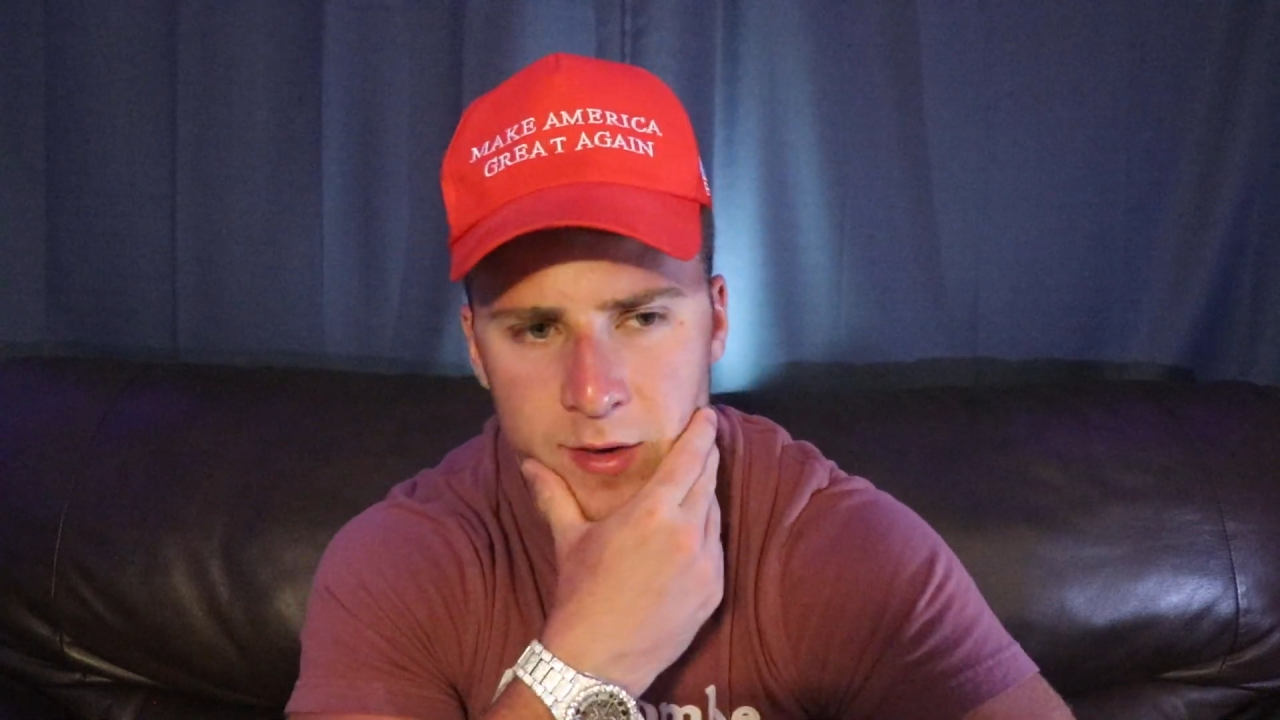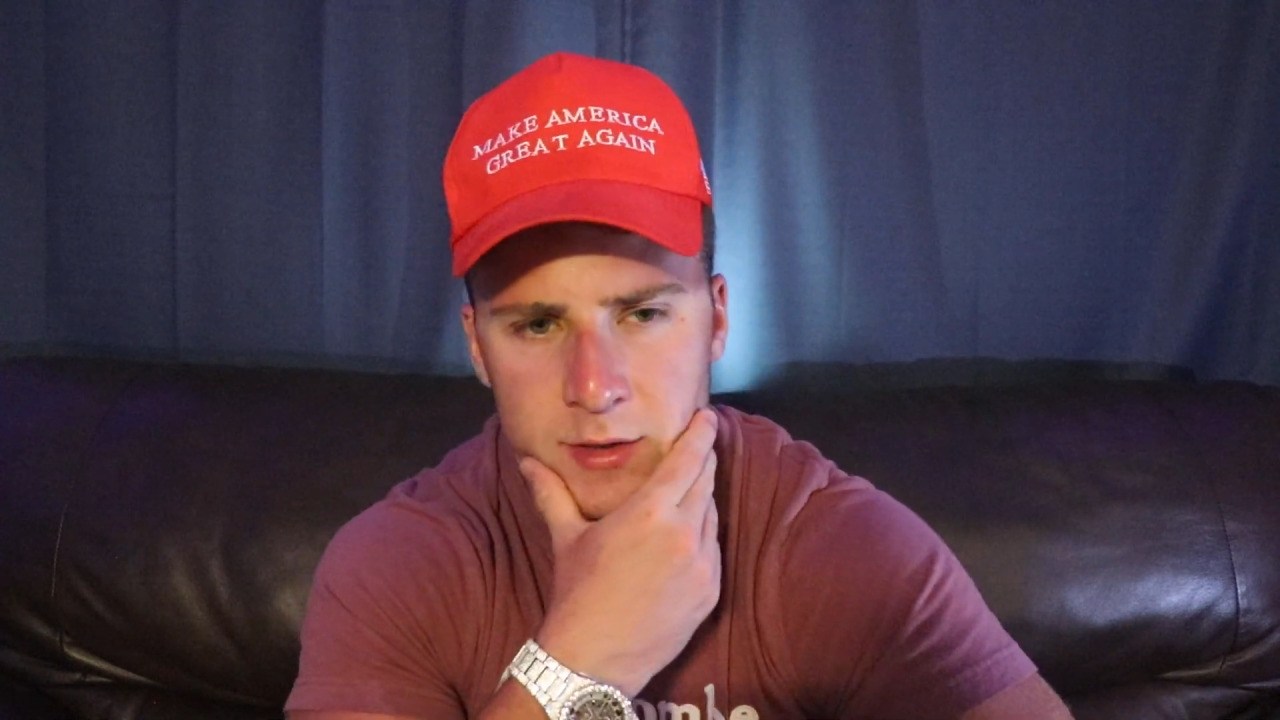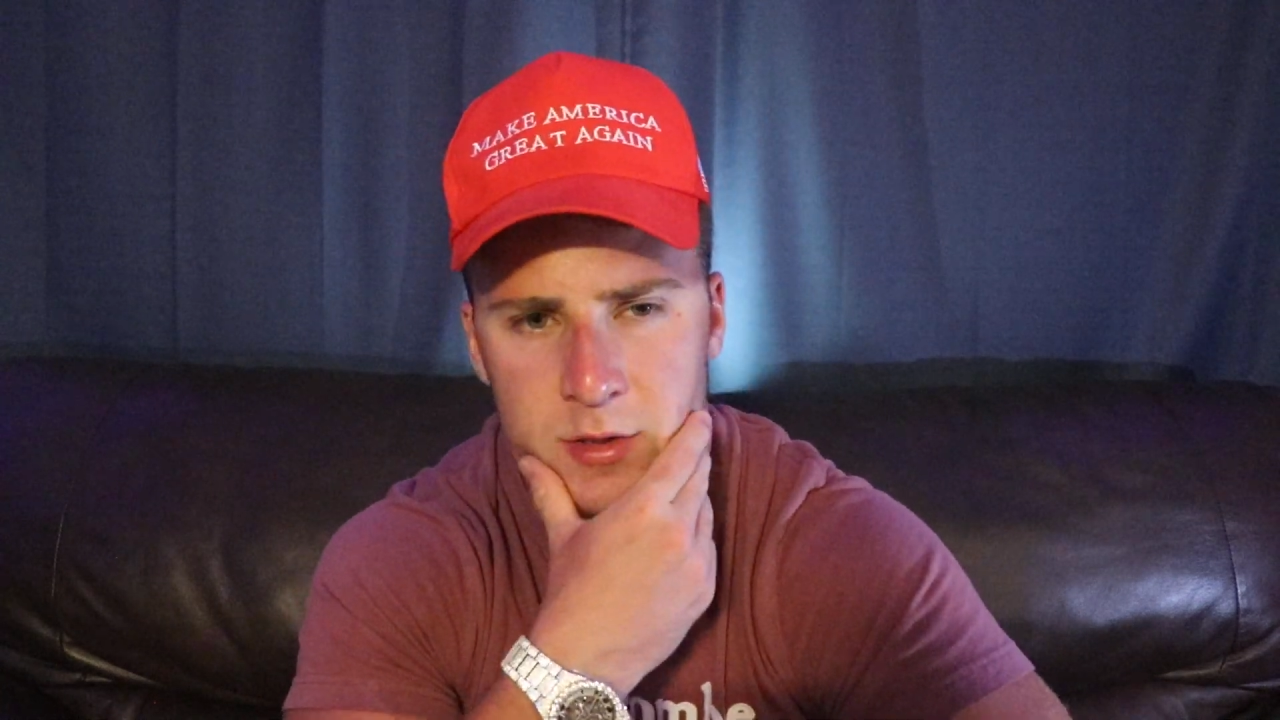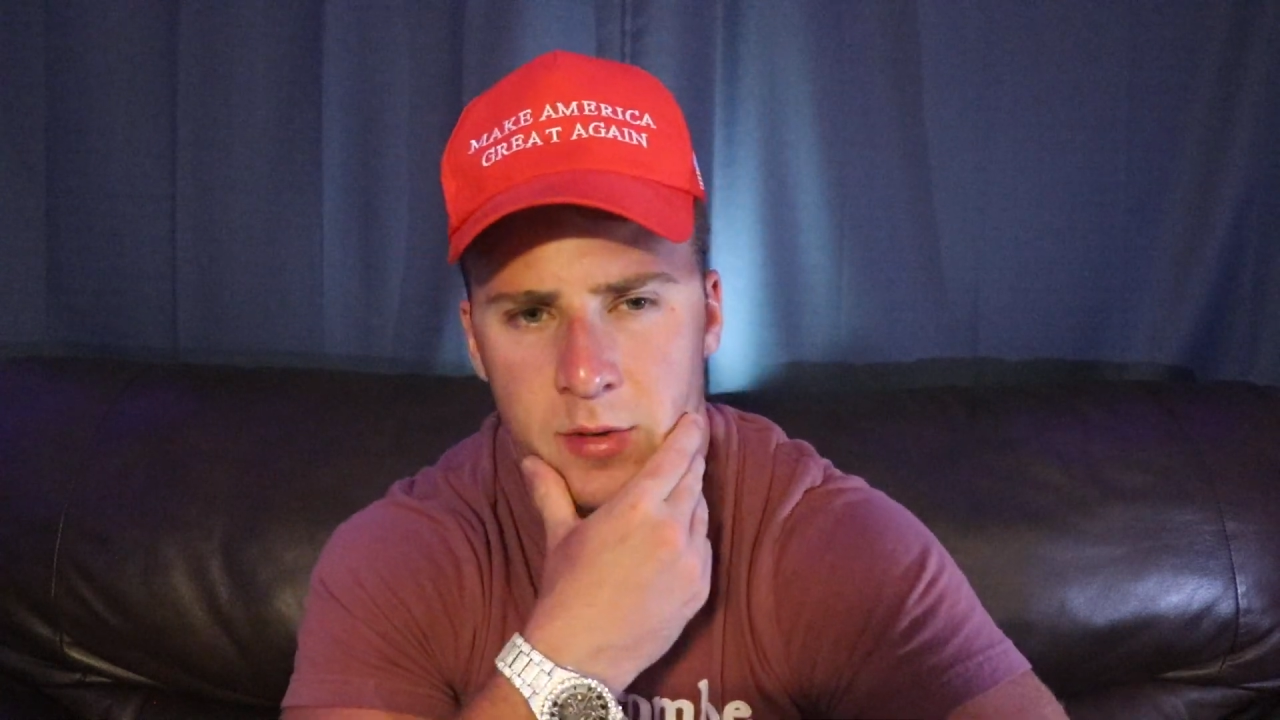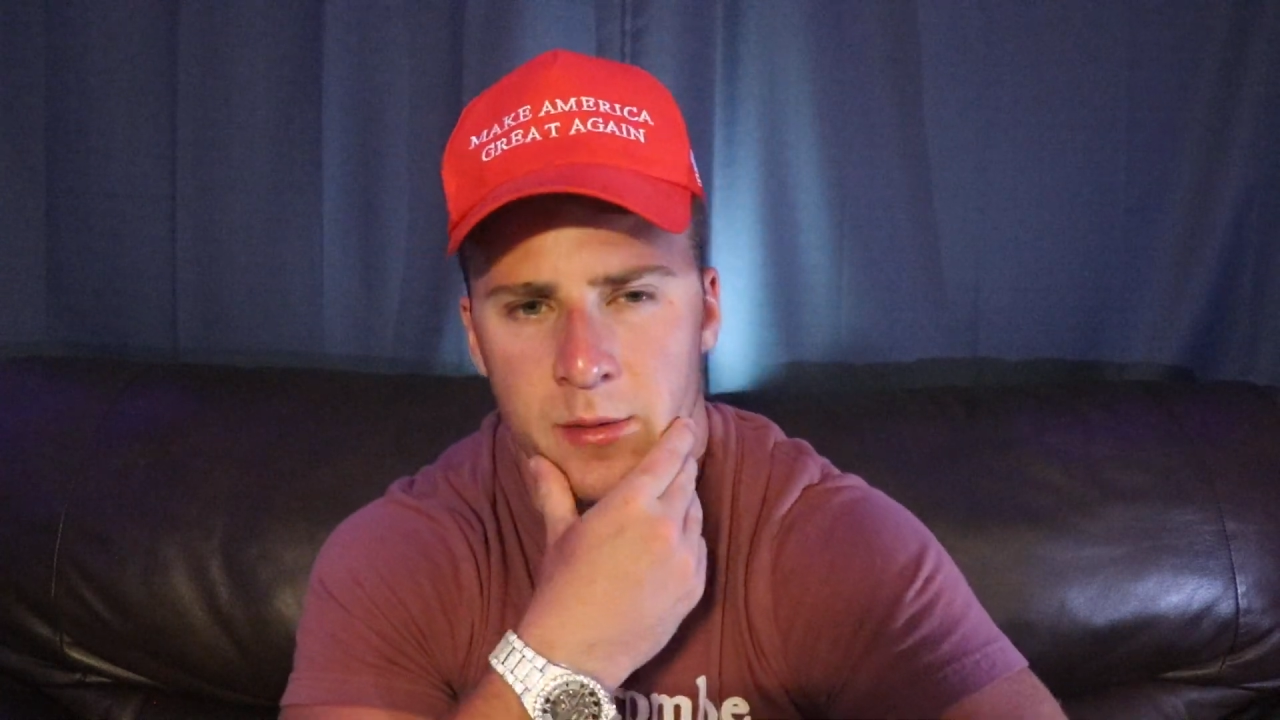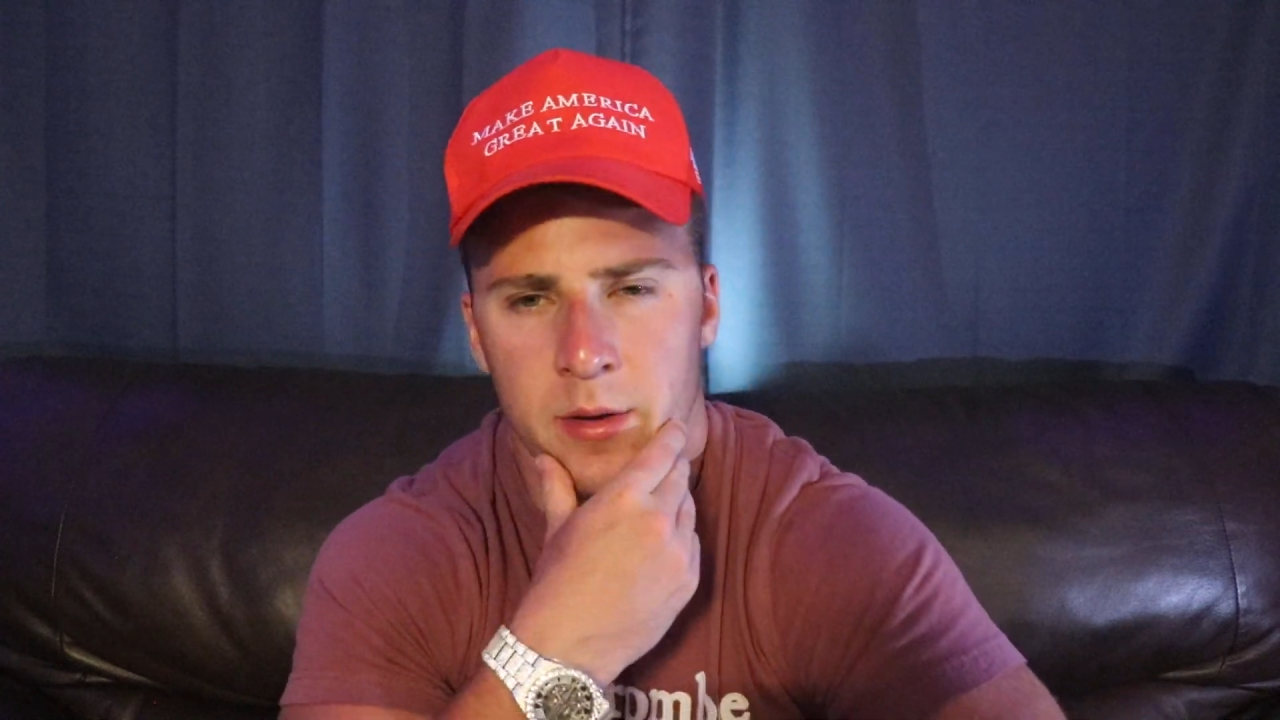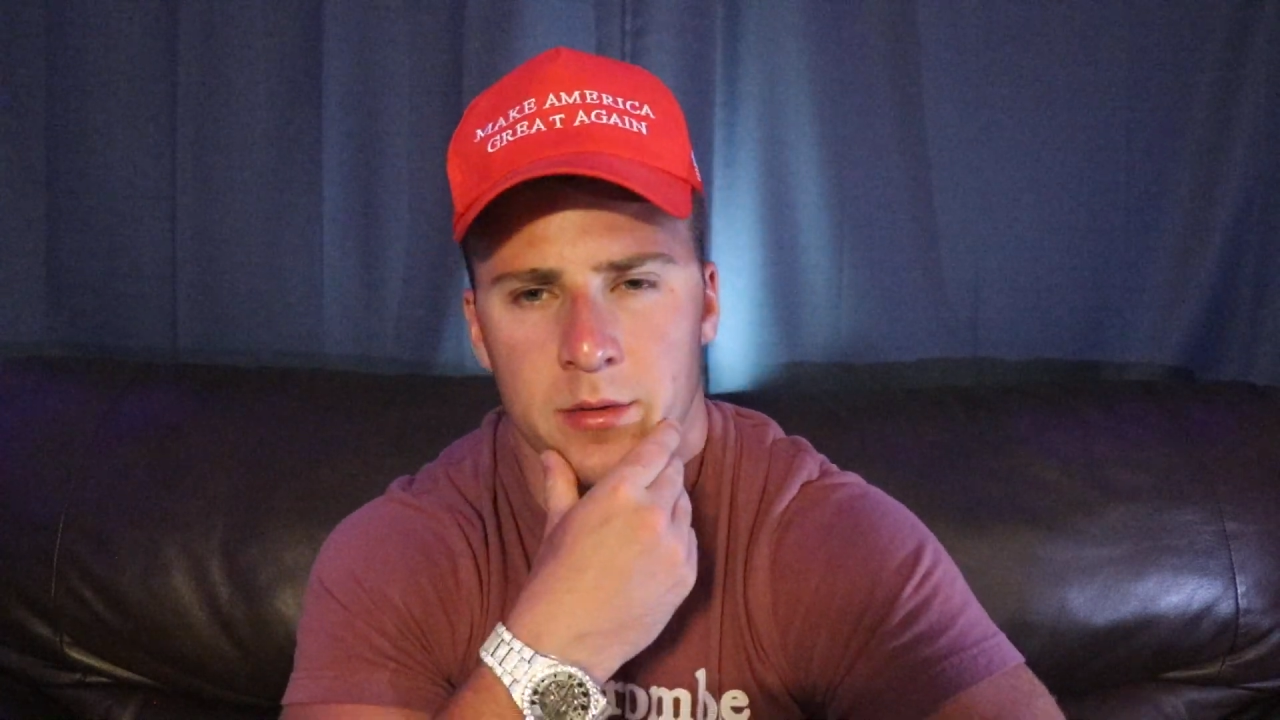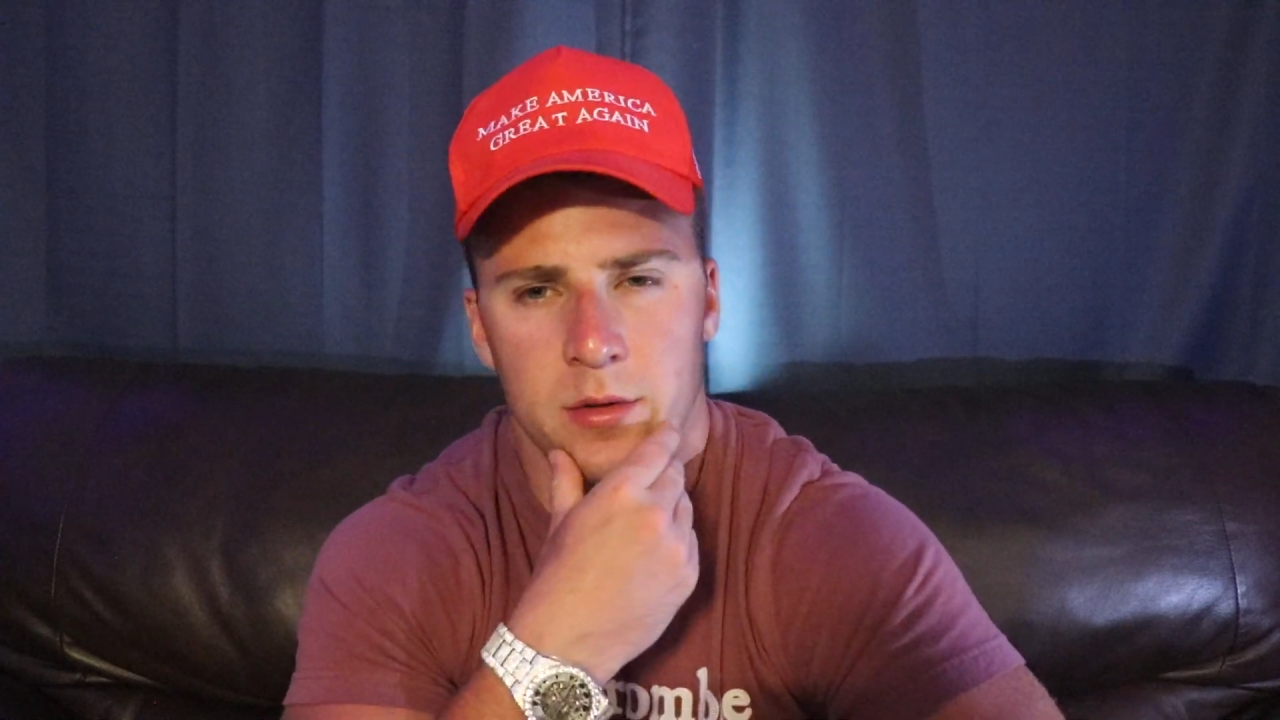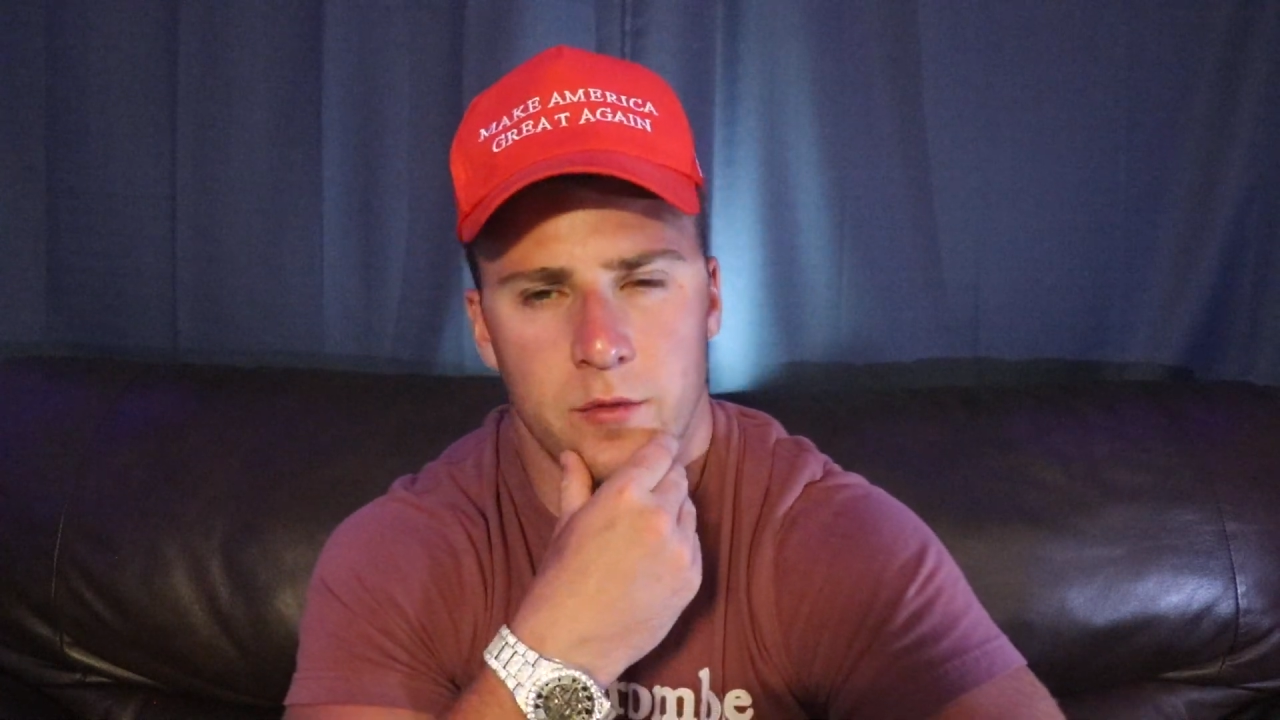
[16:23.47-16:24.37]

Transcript: friends to no,